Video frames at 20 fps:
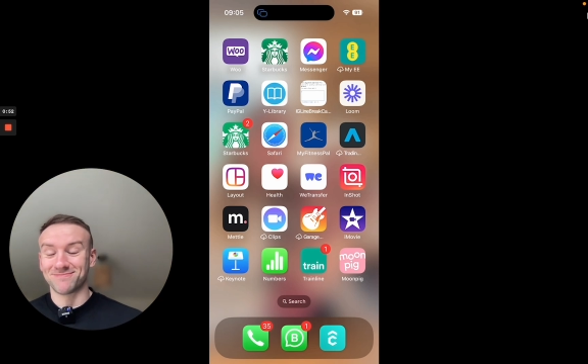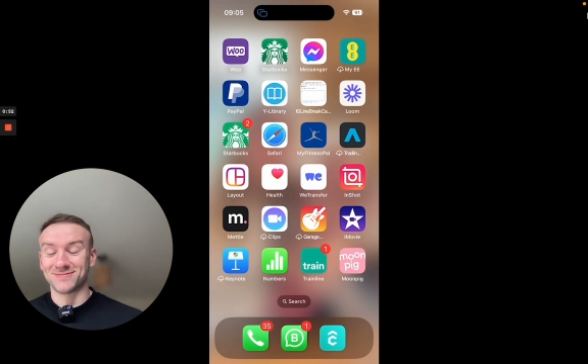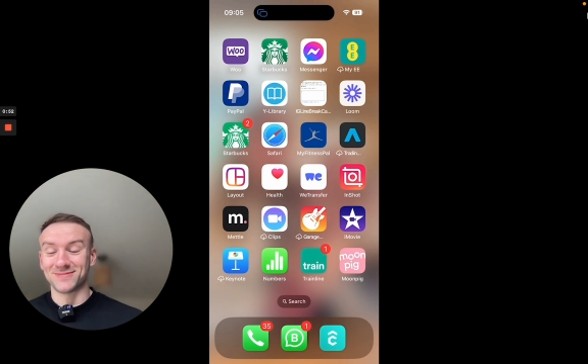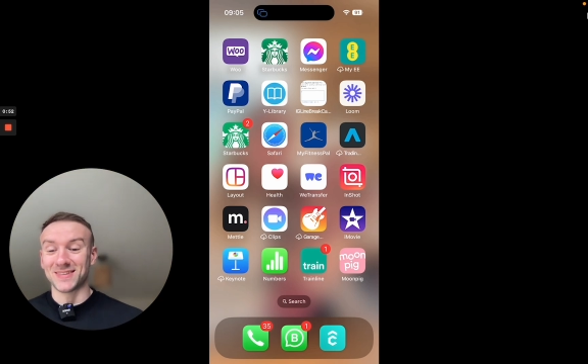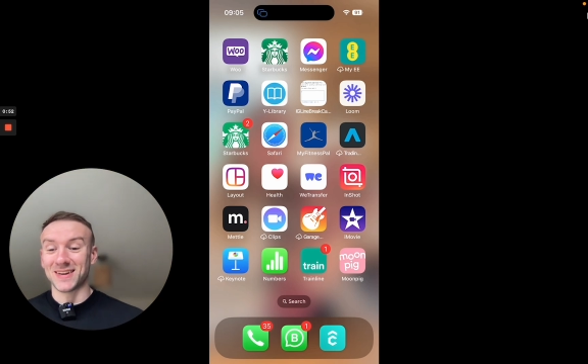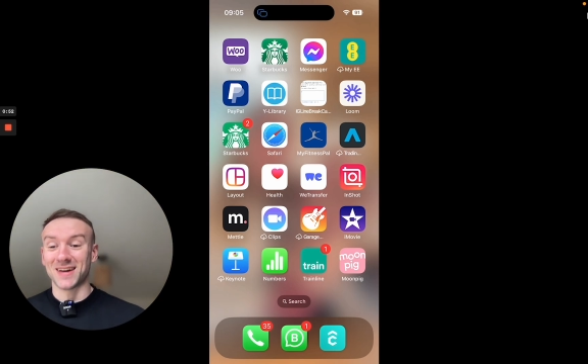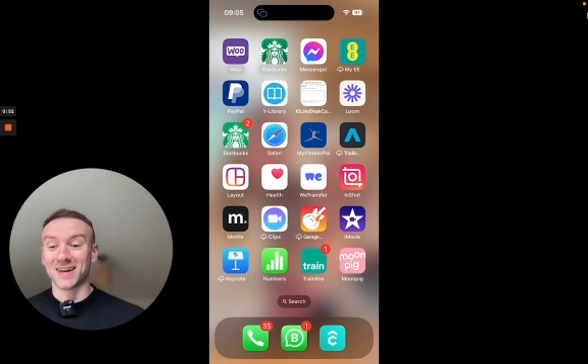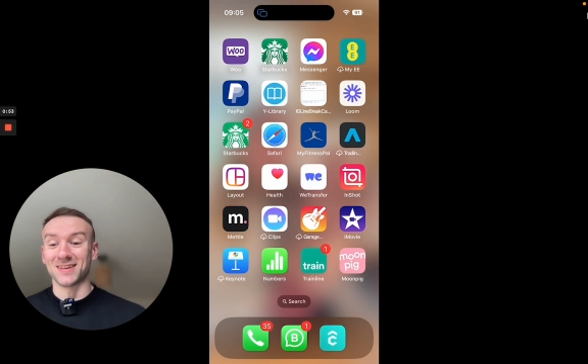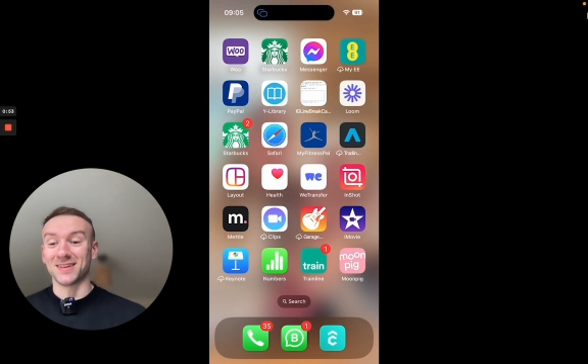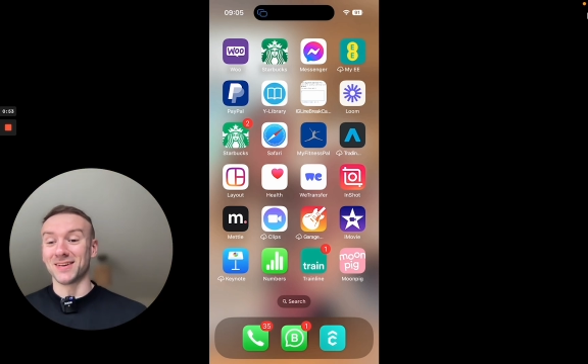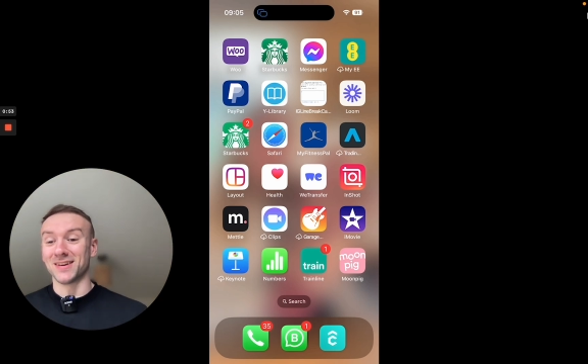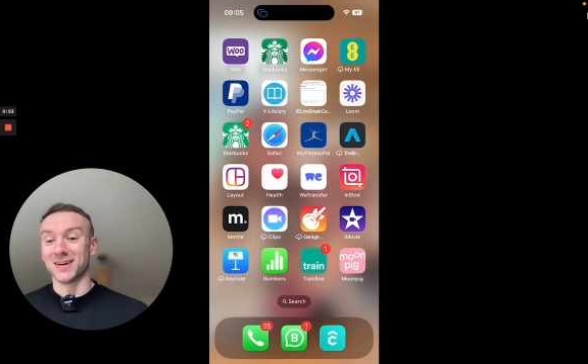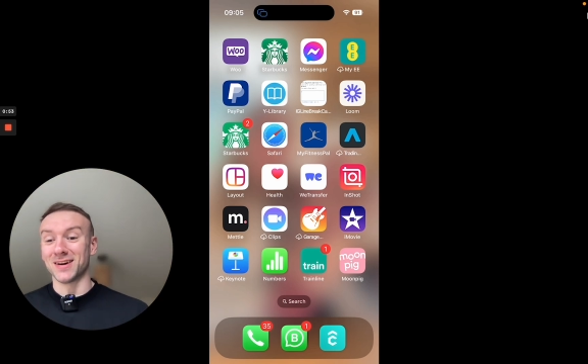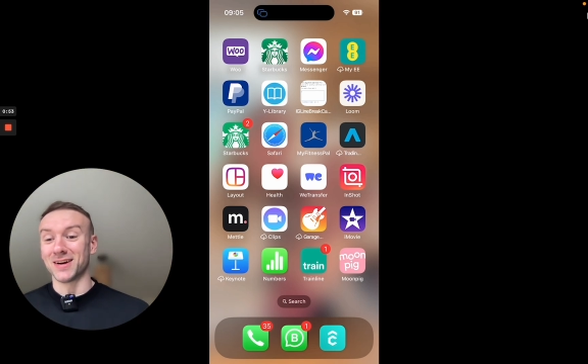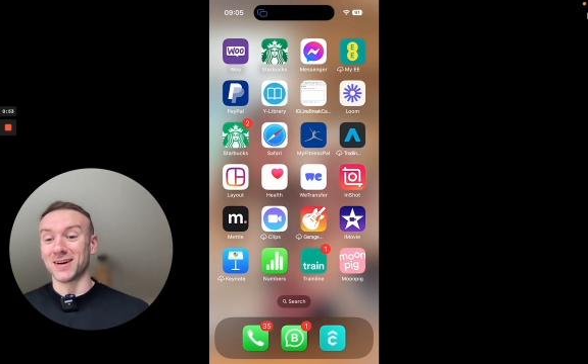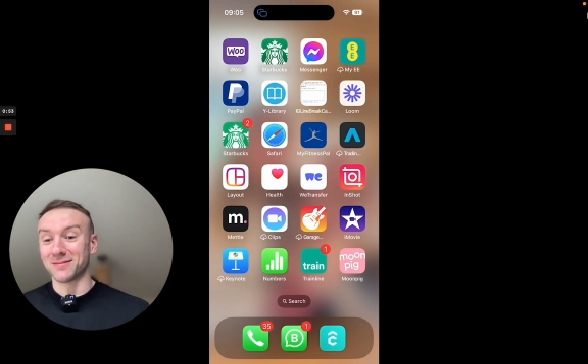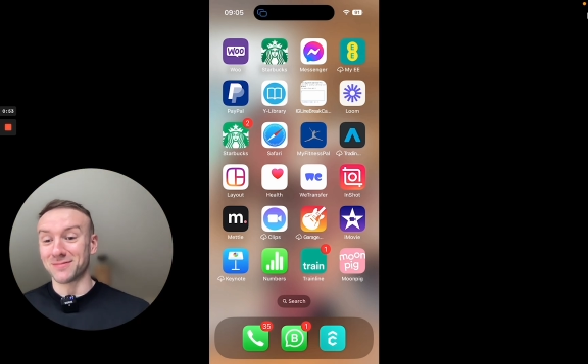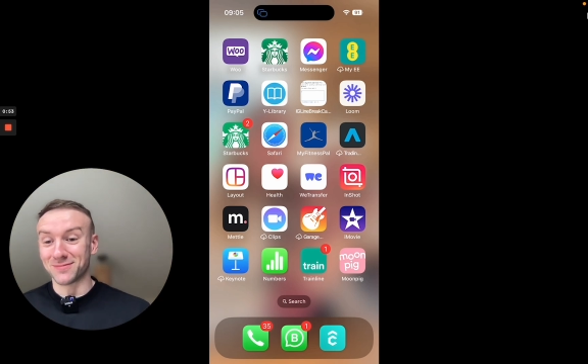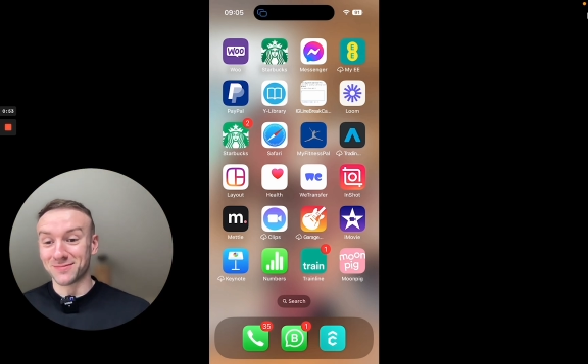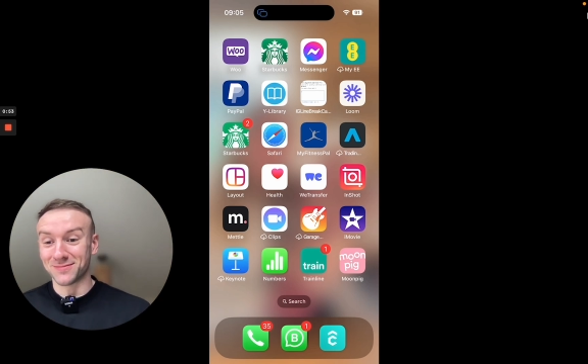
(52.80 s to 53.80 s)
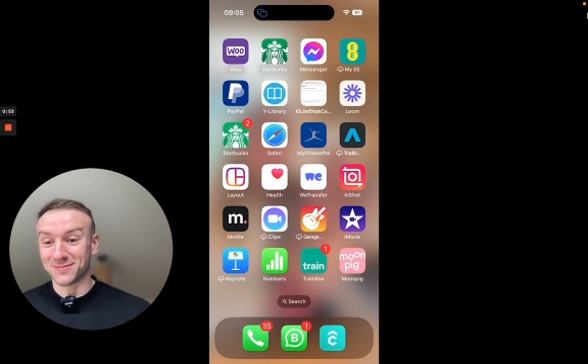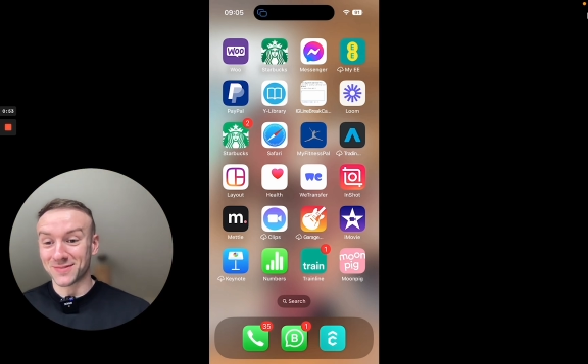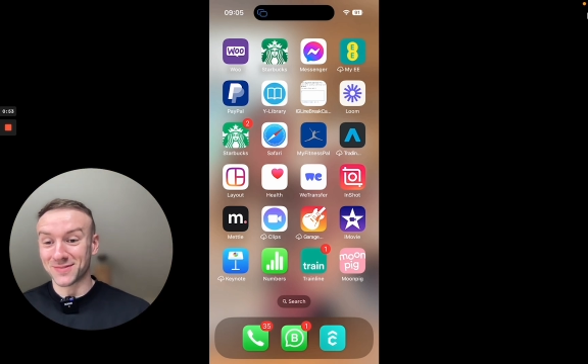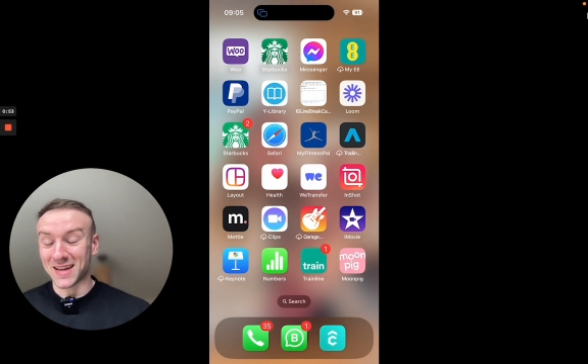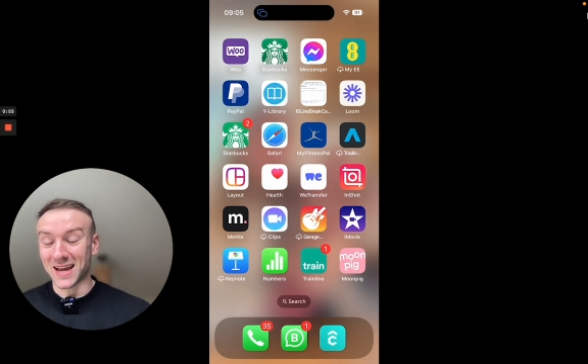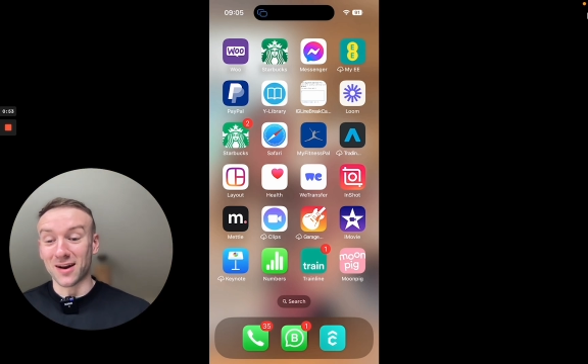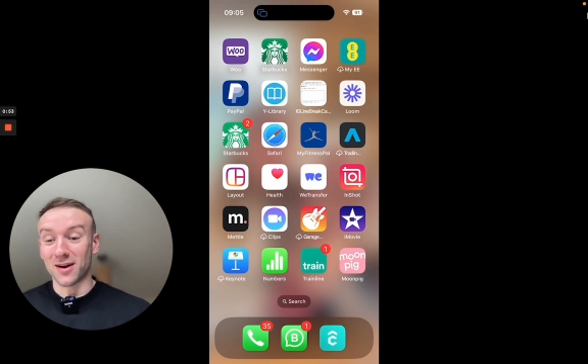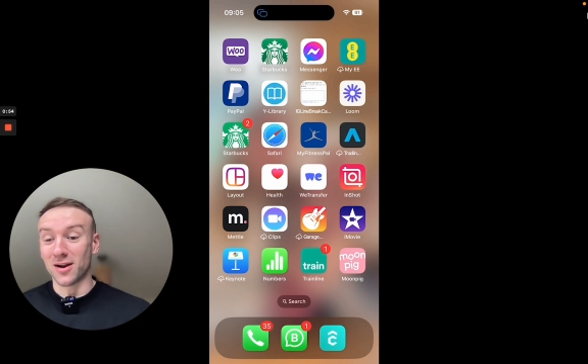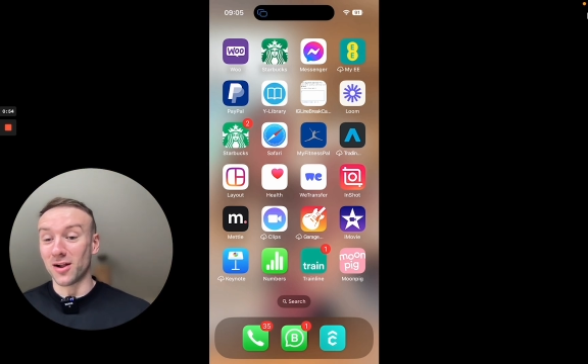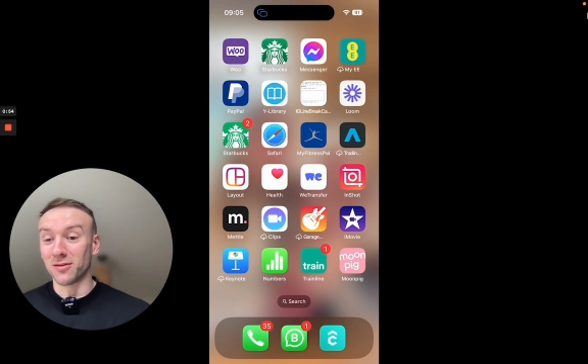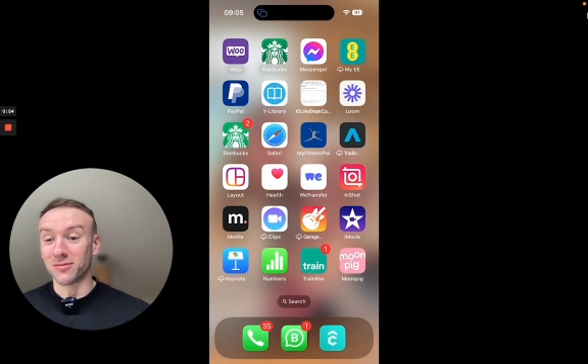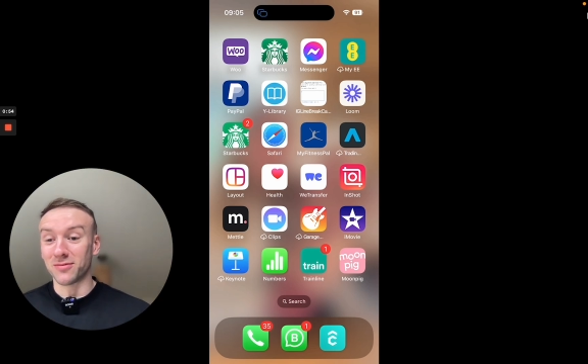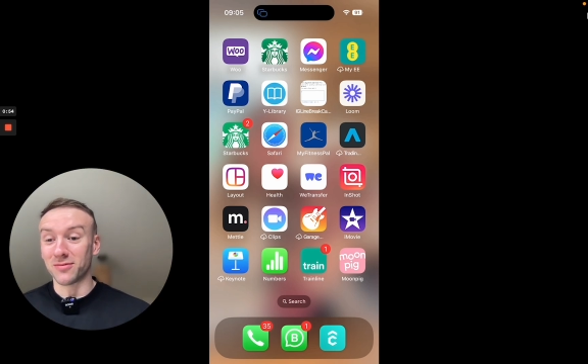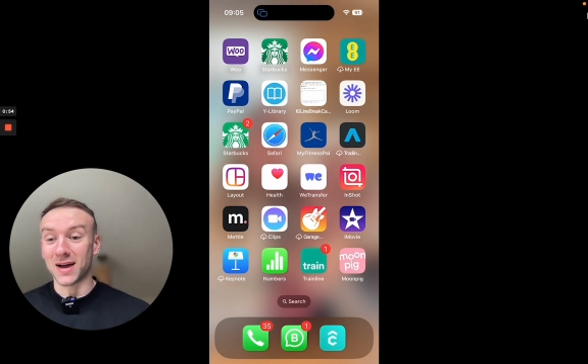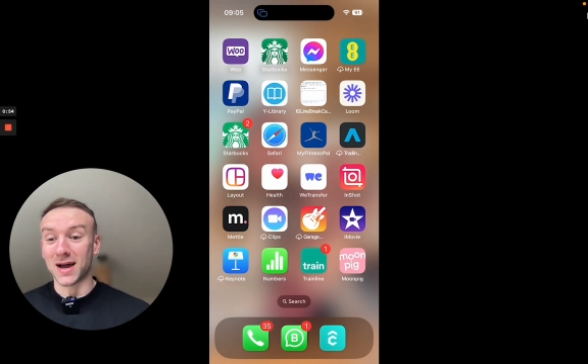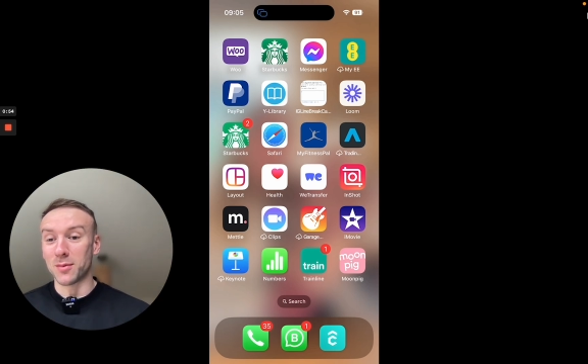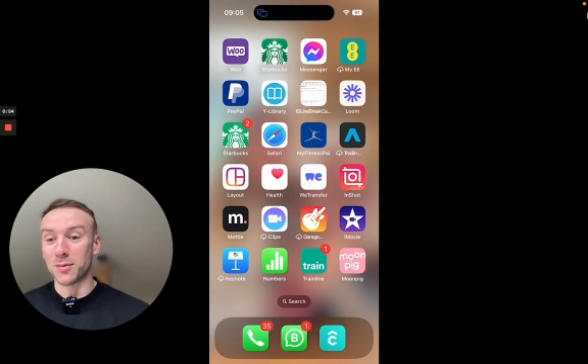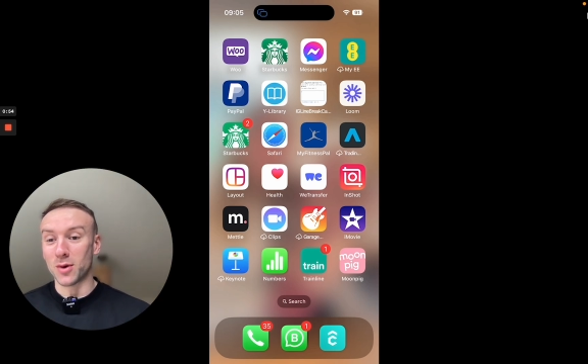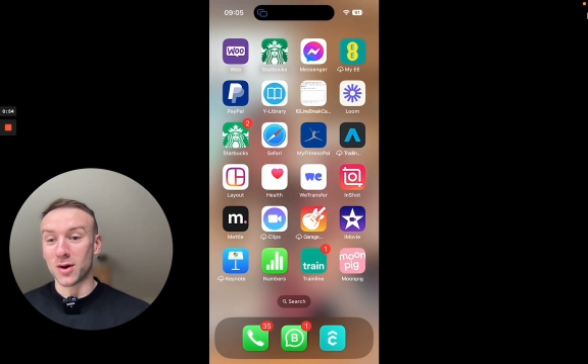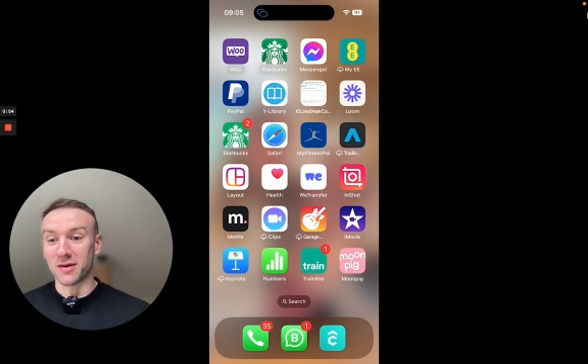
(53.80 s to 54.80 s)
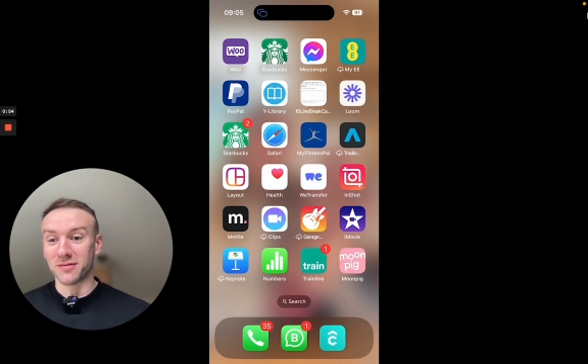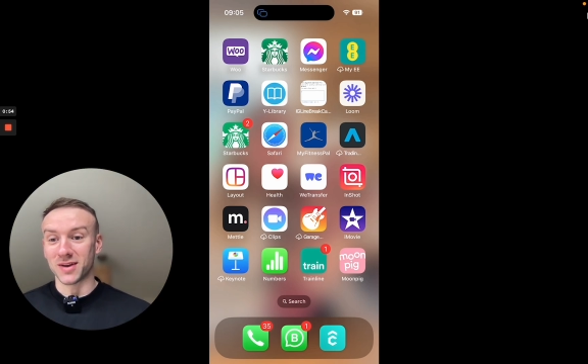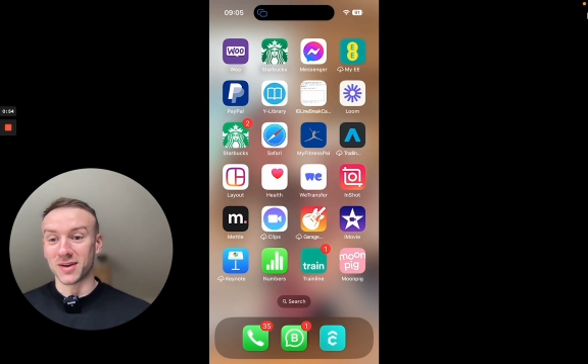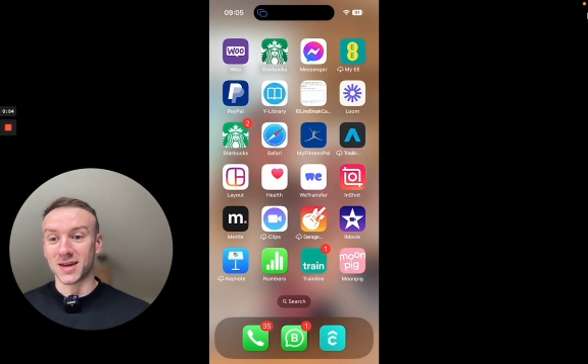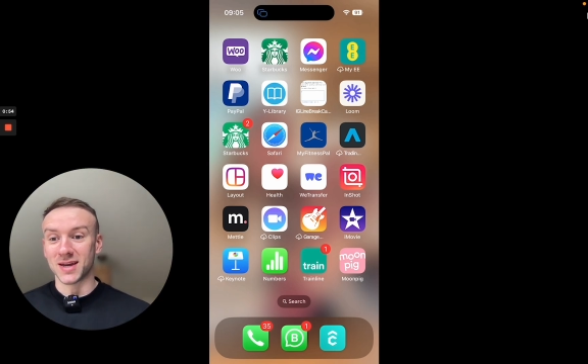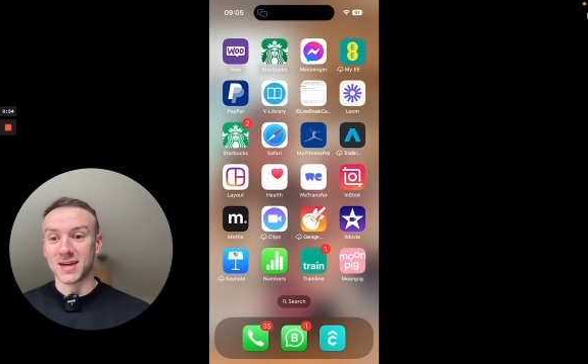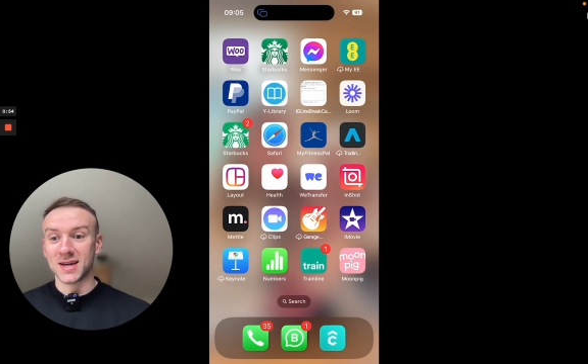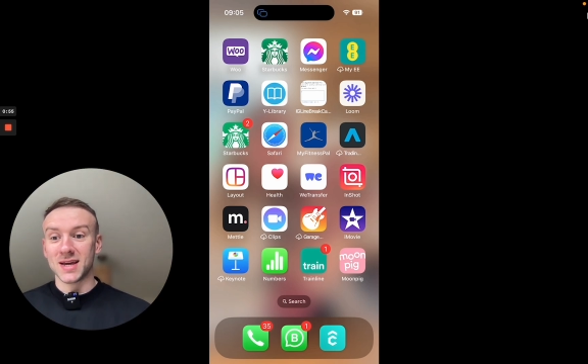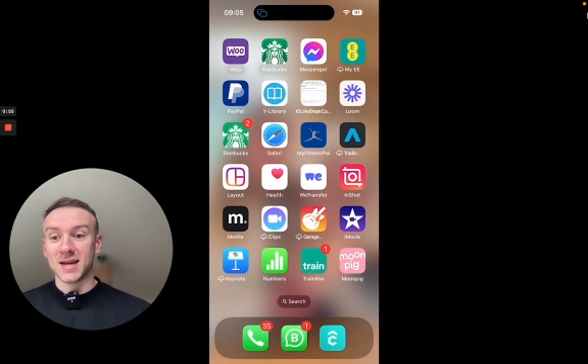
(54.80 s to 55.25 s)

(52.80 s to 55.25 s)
I don't know, Cannonall Farm or whatever.